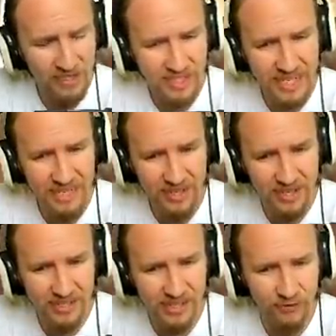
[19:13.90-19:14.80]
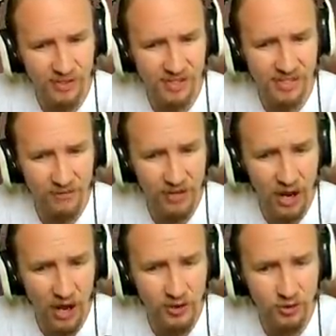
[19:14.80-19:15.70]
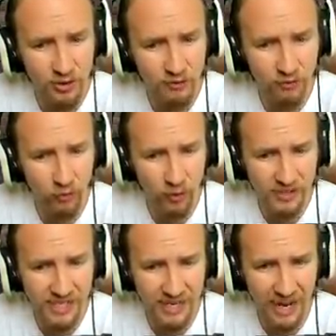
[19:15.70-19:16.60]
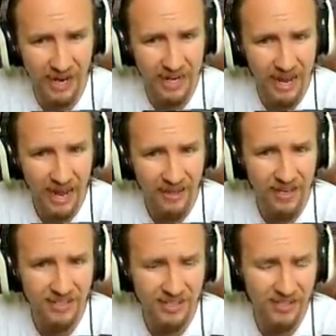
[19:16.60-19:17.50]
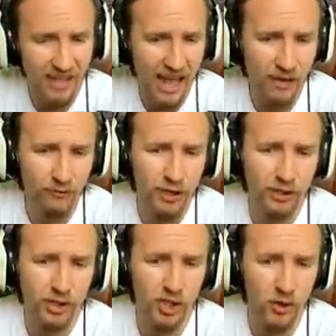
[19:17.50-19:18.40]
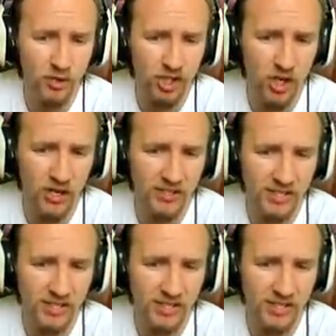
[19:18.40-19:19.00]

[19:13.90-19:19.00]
T-30 for 749, and then still have two shots